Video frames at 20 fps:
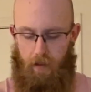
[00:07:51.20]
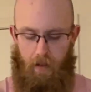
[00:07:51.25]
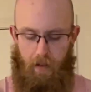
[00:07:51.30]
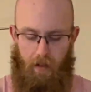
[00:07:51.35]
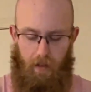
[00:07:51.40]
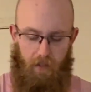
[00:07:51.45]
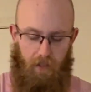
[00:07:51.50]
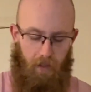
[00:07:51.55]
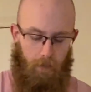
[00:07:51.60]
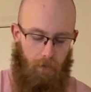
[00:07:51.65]

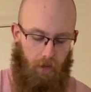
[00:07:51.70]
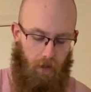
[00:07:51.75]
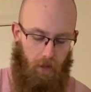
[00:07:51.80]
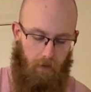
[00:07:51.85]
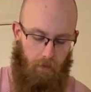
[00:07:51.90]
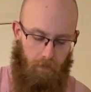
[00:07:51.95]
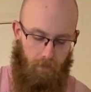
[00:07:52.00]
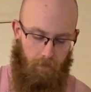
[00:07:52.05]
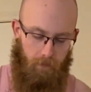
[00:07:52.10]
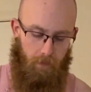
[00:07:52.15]
That seems
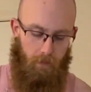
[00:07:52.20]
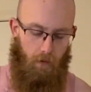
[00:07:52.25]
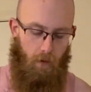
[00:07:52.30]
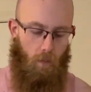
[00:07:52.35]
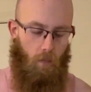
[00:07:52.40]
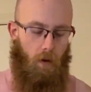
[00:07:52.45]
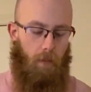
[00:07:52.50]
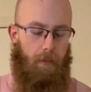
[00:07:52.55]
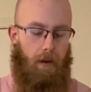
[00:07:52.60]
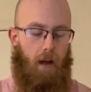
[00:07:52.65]
good.
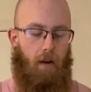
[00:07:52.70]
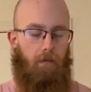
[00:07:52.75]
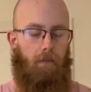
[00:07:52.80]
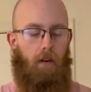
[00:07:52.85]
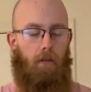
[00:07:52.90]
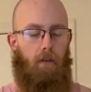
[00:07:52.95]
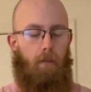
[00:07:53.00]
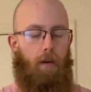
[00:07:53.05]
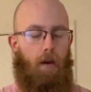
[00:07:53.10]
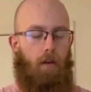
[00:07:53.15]
1 pound for
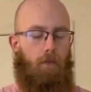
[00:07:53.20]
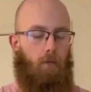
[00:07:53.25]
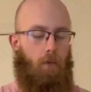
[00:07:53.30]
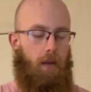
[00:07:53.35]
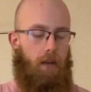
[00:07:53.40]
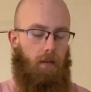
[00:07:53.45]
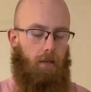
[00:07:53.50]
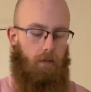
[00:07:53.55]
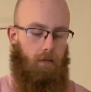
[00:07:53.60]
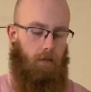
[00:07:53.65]
every pound of
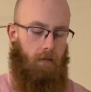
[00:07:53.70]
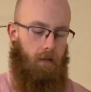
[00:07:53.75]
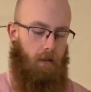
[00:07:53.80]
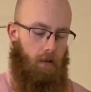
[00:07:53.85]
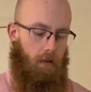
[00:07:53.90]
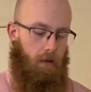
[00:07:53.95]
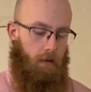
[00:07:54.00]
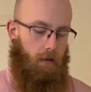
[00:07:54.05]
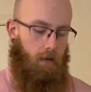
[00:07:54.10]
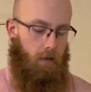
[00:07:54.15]
weight.
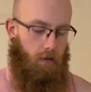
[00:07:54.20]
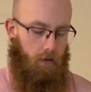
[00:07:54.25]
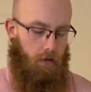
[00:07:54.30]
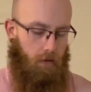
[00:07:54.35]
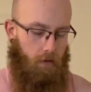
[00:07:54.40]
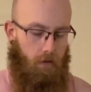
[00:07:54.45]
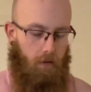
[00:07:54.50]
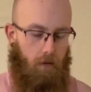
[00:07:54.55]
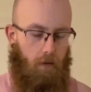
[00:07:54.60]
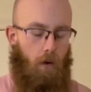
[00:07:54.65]

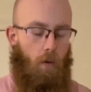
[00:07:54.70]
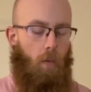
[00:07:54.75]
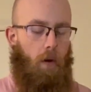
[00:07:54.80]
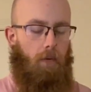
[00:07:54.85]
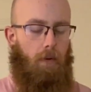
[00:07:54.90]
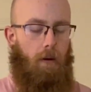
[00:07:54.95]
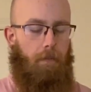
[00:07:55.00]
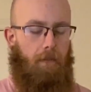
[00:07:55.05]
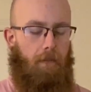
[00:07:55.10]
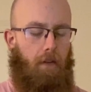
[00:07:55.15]
Or
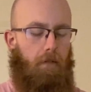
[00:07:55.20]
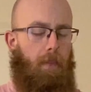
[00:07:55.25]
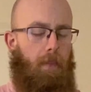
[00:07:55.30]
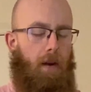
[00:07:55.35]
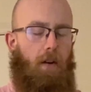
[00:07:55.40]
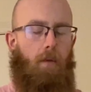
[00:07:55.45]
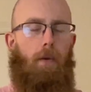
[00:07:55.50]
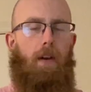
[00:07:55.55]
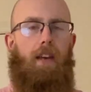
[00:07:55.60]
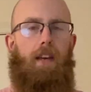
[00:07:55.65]
1 rep for every
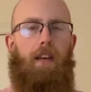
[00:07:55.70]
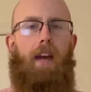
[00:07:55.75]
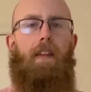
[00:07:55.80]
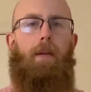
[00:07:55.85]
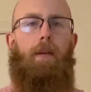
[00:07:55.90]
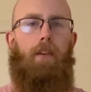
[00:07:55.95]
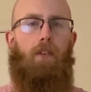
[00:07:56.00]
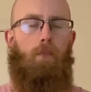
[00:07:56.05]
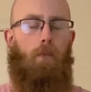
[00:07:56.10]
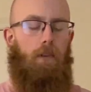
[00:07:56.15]
pound of weight. Yeah,
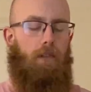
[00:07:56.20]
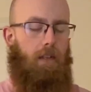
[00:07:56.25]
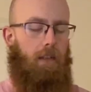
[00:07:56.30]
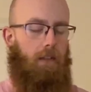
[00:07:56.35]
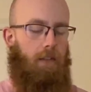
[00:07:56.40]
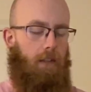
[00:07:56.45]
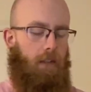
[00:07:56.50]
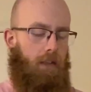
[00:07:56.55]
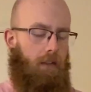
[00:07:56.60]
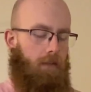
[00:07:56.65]
that makes more
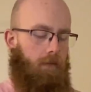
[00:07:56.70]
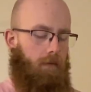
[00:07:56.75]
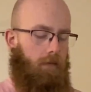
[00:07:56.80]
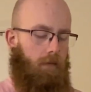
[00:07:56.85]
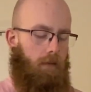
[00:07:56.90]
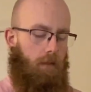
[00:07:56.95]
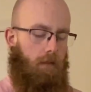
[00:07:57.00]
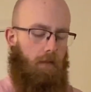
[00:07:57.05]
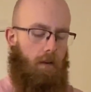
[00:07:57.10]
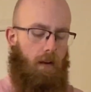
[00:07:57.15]
sense.
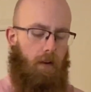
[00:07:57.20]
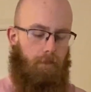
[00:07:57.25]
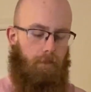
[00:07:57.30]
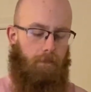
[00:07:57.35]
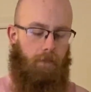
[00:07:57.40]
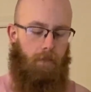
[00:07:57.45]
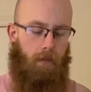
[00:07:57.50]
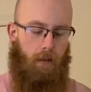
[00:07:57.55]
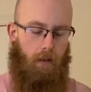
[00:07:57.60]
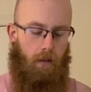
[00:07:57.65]
All right.
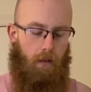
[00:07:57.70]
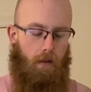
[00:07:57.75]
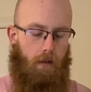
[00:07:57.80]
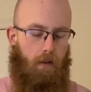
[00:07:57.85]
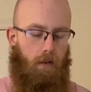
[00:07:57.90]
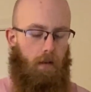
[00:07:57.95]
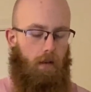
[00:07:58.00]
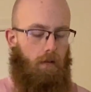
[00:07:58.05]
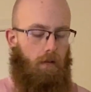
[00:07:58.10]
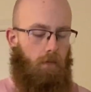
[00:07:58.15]

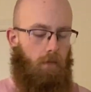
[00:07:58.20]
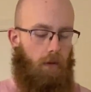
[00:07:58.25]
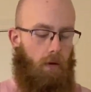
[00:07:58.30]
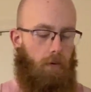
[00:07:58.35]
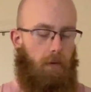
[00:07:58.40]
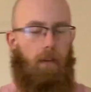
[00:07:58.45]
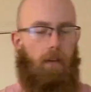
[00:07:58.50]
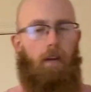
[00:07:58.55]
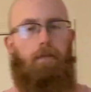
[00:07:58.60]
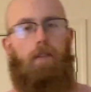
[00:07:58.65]

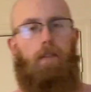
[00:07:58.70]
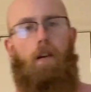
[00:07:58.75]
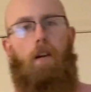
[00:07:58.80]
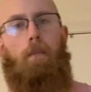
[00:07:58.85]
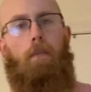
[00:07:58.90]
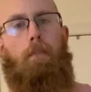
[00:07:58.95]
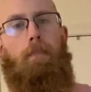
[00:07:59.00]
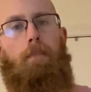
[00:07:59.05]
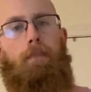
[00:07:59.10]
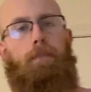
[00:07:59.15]
With the left arm.